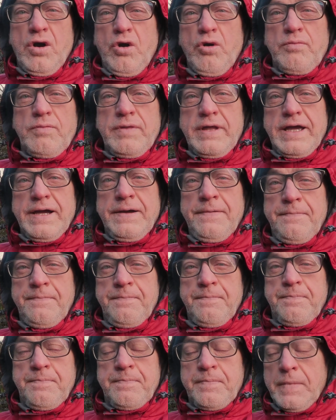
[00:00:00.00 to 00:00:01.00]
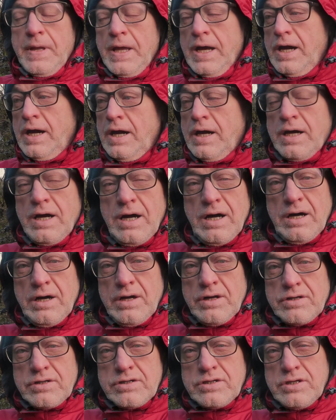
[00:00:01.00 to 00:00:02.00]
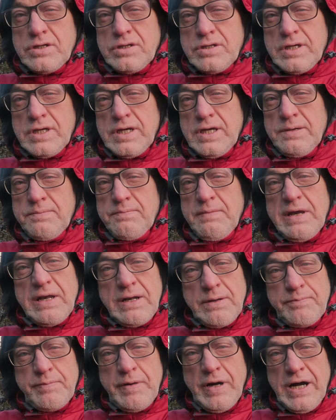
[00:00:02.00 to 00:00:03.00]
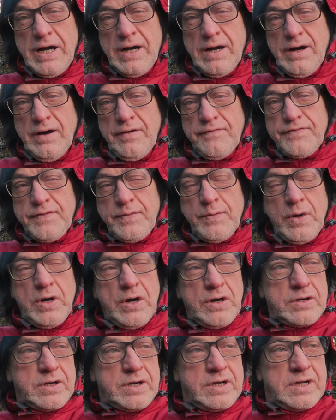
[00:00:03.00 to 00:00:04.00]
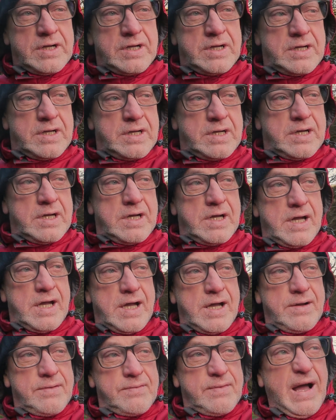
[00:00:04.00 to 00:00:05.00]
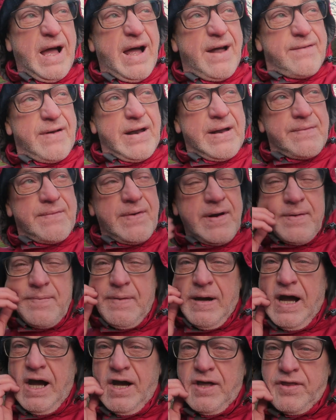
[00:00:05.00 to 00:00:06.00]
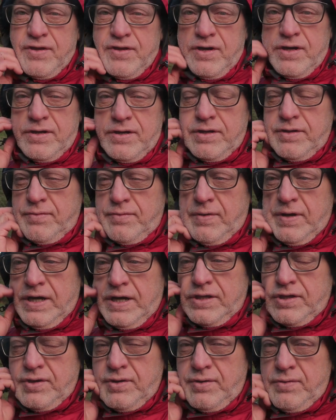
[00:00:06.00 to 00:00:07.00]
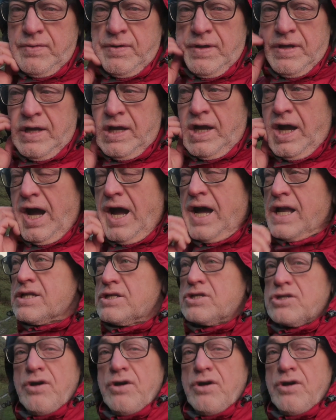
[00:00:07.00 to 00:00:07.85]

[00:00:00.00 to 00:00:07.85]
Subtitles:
up there onto the middle part of the walk. I reckon we're about a third of the way through, and